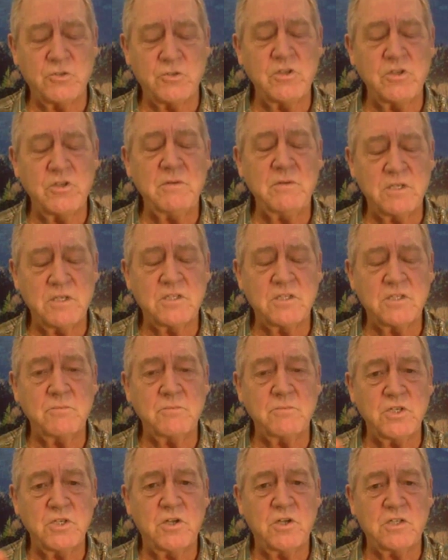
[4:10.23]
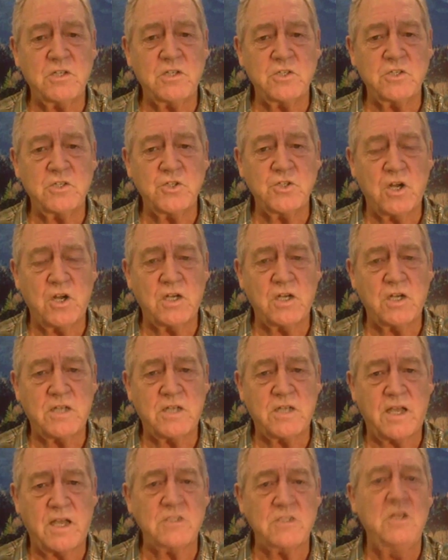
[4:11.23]
ice cream consumption causes
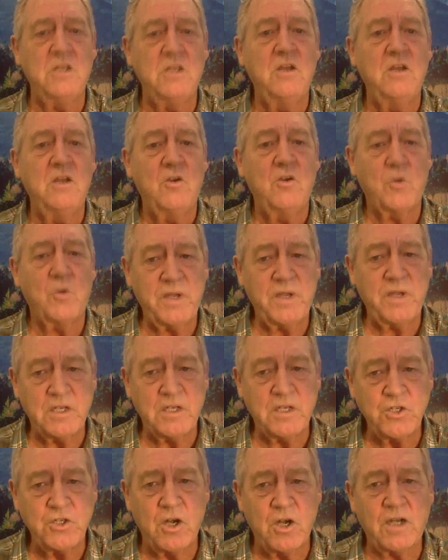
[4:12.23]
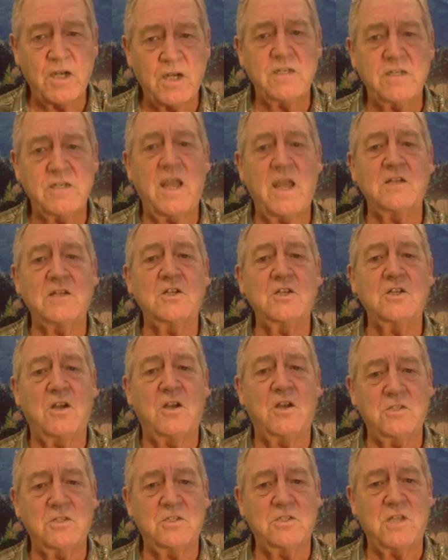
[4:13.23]
shark attacks, or because shark attacks
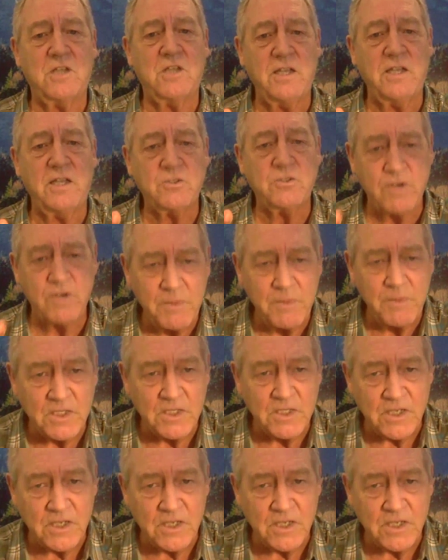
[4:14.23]
causes ice cream